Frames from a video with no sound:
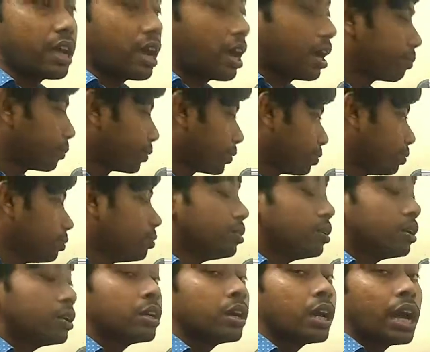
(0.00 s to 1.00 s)
up to you,
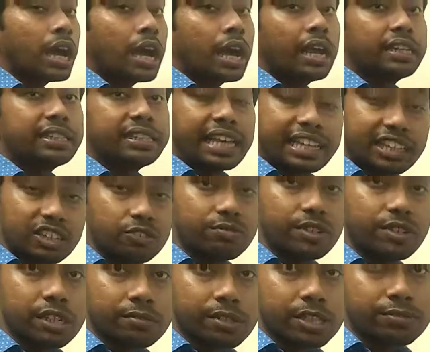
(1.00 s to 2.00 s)
and thank you
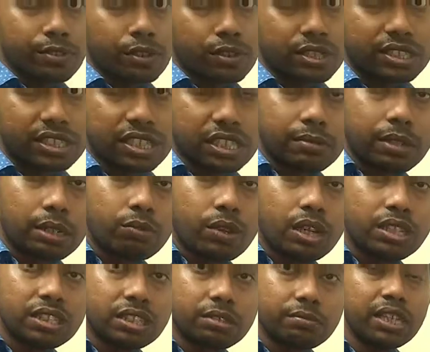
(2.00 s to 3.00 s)
very much for listening and
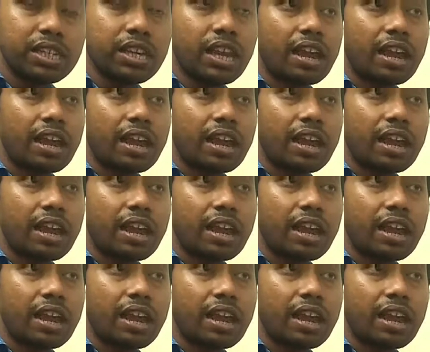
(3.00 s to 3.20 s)
watching me.